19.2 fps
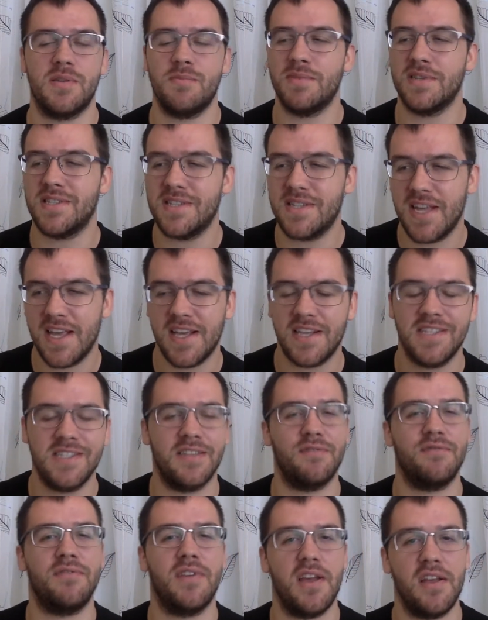the mistakes,
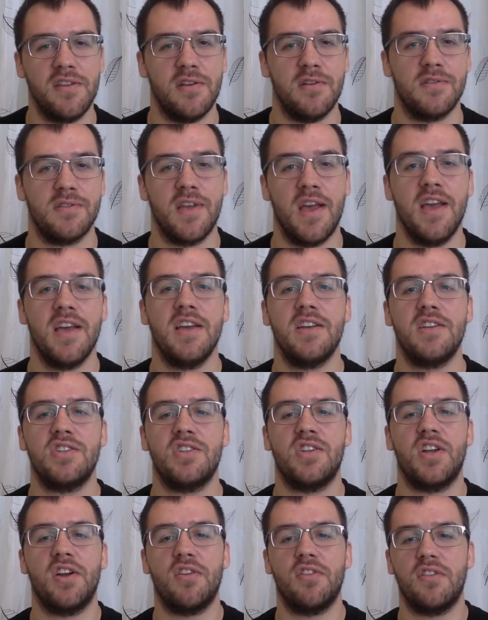the failures?
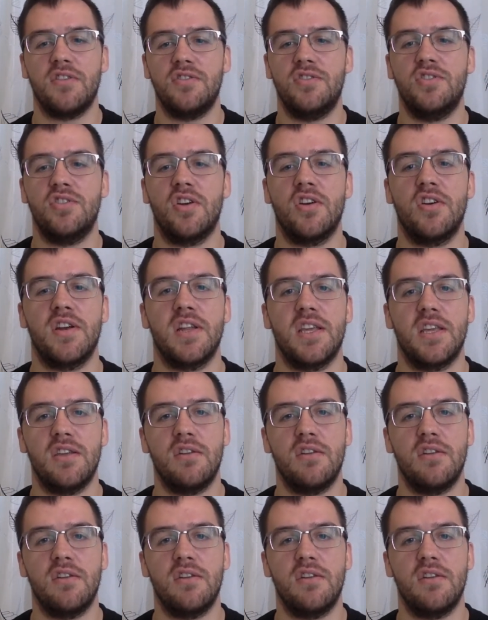Share the journey.